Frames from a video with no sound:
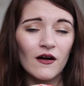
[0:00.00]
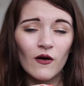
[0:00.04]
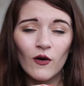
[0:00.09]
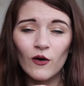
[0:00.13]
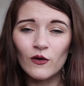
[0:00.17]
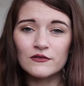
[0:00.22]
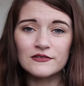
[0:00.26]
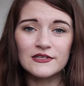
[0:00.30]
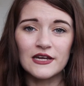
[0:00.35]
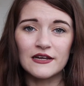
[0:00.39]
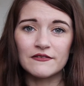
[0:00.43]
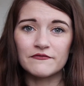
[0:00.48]

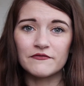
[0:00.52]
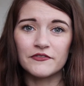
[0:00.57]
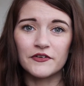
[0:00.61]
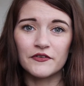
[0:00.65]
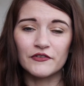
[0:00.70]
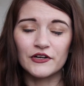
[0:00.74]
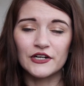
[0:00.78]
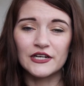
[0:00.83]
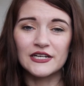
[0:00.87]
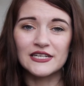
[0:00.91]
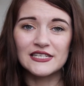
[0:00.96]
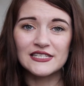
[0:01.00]
All time
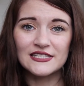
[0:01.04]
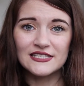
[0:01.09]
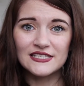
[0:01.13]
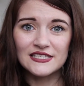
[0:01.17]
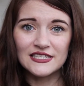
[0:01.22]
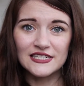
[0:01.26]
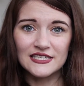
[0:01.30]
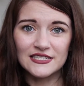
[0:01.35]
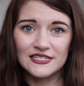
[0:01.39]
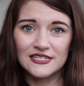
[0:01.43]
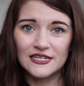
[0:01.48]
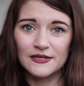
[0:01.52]
favourite, it's a
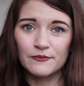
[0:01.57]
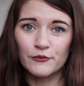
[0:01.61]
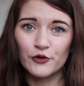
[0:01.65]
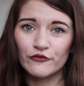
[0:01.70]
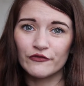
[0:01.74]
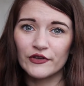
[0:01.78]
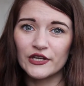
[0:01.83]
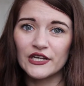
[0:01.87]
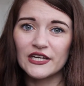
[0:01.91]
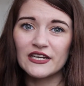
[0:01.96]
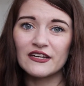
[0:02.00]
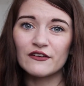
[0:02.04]
Disney
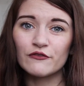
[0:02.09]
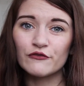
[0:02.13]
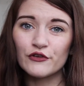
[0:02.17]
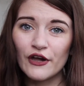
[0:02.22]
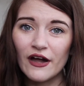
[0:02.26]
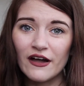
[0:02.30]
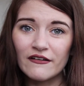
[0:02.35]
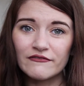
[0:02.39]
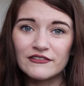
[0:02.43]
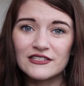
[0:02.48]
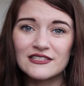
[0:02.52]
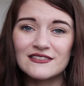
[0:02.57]
movie. If you
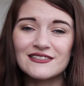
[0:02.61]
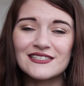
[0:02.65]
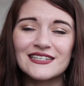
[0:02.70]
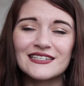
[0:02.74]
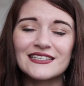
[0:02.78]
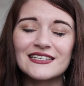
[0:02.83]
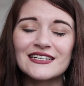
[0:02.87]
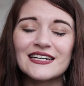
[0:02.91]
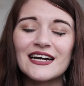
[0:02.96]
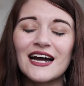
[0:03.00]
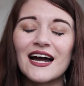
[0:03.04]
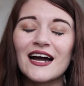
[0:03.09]
haven't seen
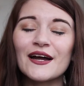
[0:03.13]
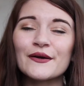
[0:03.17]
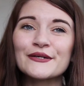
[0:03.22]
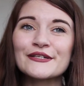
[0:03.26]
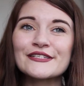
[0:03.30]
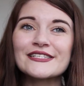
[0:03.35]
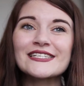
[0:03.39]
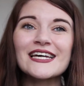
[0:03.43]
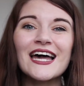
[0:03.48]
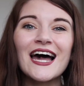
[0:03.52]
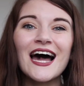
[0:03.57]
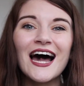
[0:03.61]
it, I
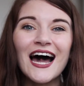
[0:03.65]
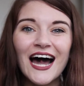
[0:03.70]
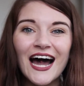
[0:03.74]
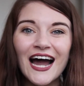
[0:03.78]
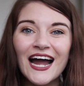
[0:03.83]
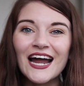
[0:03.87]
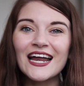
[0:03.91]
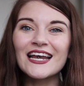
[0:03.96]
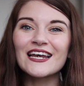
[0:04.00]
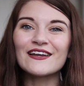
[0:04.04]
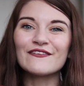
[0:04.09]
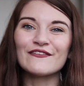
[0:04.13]
would
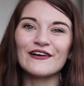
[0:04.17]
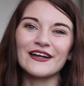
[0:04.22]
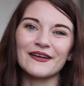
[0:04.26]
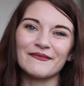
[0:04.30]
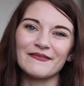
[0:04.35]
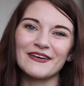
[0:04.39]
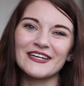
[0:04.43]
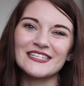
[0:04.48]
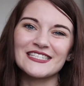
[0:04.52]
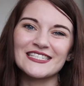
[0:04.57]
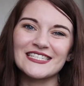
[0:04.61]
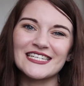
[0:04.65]
highly
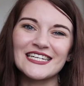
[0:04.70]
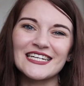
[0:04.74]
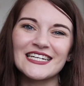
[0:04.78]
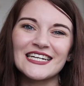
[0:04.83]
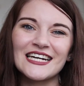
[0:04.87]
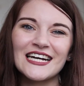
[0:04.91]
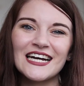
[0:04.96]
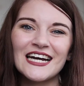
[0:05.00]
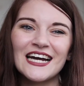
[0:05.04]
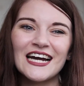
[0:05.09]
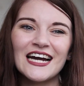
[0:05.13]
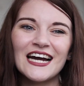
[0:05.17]
recommend it
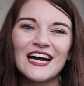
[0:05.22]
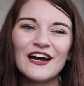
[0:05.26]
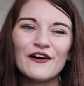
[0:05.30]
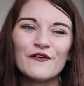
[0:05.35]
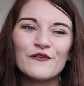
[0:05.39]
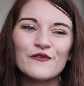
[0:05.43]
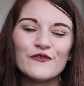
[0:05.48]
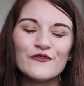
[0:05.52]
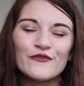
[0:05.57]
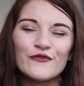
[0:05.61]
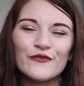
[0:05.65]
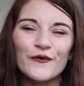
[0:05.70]

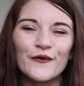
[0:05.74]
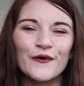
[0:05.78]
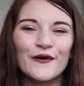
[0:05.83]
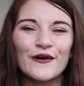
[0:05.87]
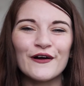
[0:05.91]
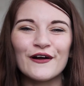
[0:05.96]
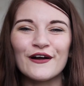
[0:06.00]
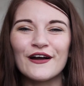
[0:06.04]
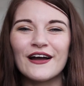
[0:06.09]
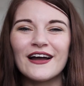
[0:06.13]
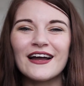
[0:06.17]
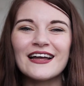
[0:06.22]

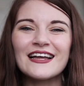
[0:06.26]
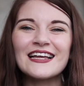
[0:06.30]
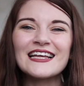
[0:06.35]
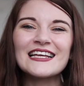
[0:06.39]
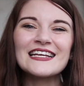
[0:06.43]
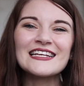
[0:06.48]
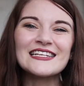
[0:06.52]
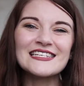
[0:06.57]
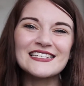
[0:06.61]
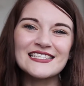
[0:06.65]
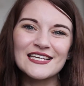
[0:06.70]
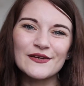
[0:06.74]
for
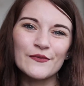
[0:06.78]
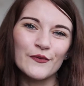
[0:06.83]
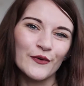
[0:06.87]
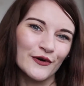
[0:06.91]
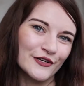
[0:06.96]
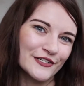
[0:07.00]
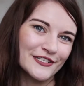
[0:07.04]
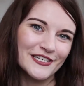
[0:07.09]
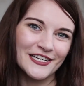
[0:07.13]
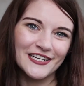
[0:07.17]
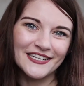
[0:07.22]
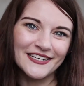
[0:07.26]
easy
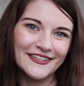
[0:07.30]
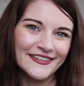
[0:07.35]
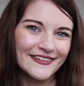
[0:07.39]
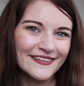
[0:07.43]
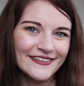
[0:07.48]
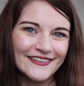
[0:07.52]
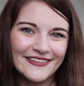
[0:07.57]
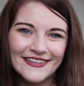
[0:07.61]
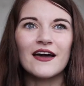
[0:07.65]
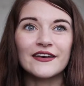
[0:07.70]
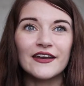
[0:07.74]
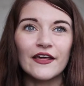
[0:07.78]
watching.
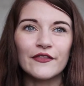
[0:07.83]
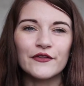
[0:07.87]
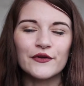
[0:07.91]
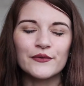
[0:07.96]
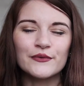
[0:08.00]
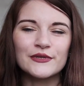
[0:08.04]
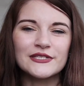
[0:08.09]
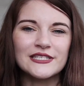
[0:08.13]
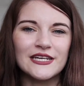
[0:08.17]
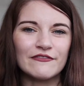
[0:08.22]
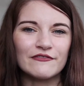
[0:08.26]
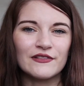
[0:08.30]
Another
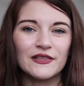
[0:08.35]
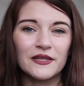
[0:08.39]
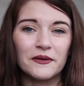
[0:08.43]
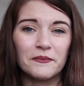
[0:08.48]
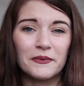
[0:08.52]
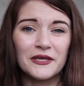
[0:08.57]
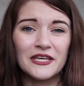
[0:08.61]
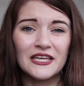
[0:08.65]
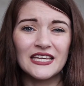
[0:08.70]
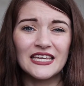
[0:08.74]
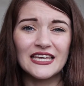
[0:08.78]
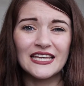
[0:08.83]
would definitely
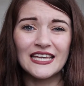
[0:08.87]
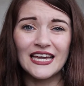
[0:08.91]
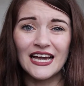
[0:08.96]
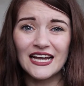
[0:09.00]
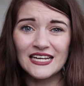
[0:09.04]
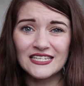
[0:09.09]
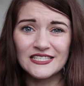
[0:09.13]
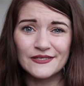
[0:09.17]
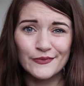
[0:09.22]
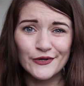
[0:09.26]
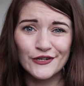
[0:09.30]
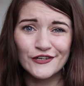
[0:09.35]
be
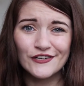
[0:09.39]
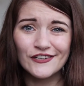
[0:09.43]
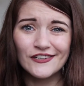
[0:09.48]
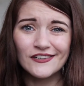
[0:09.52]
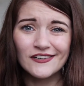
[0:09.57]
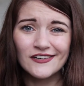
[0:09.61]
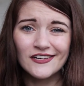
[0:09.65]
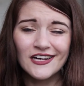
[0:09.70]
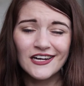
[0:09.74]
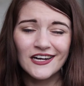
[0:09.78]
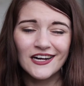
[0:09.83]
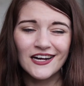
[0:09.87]
Casper
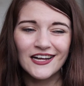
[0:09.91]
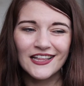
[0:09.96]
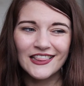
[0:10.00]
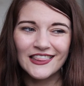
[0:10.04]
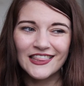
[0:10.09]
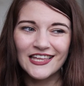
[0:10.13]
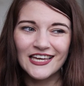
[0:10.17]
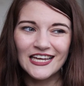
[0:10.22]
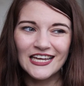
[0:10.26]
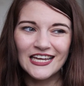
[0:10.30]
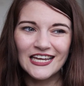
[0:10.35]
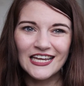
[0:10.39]

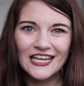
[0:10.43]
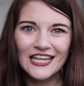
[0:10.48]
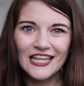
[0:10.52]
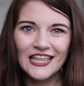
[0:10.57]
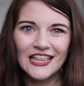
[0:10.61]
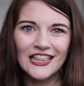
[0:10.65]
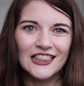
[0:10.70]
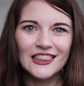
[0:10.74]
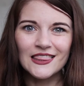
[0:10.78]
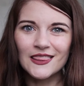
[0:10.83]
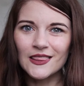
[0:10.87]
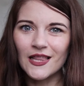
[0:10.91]
the
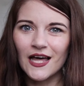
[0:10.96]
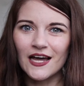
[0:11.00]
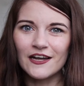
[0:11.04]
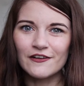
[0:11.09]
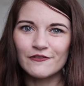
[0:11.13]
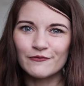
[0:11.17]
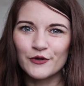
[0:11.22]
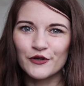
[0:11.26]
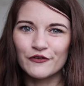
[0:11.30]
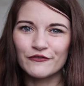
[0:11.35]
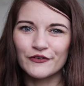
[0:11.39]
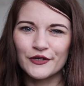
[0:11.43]

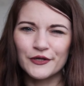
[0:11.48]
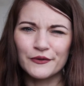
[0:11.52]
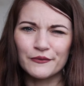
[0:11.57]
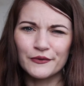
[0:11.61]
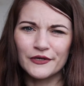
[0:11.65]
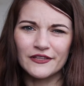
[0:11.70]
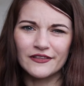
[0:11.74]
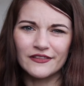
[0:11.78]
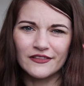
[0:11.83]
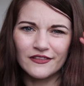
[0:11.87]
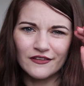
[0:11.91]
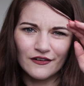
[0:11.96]
live movie
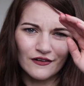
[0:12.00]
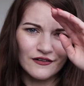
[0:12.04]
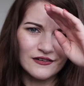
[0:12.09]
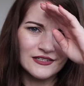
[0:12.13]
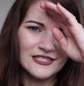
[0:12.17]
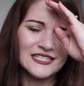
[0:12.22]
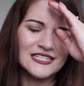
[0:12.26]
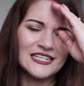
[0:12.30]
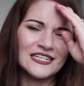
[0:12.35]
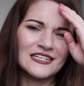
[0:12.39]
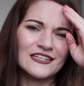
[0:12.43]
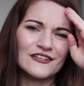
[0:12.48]
with
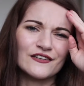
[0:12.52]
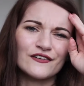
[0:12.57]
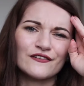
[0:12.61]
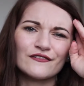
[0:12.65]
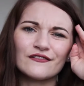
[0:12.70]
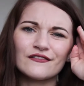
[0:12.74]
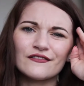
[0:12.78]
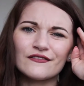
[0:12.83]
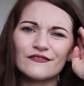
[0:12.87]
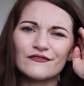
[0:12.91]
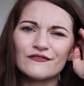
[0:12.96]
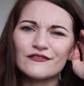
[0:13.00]

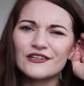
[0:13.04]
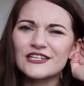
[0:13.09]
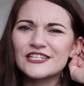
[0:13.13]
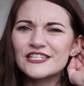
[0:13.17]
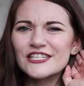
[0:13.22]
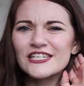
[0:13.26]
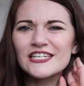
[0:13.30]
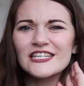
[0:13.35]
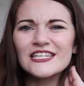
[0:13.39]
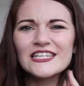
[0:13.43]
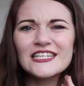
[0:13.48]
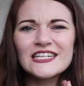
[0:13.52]
Christina
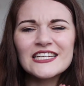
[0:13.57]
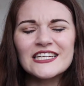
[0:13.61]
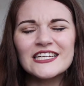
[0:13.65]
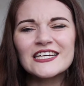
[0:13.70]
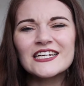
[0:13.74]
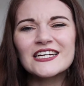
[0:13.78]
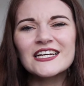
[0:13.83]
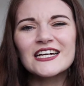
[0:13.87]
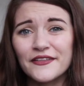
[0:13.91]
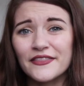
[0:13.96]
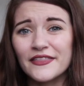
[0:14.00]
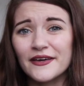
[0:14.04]
Ricci in it.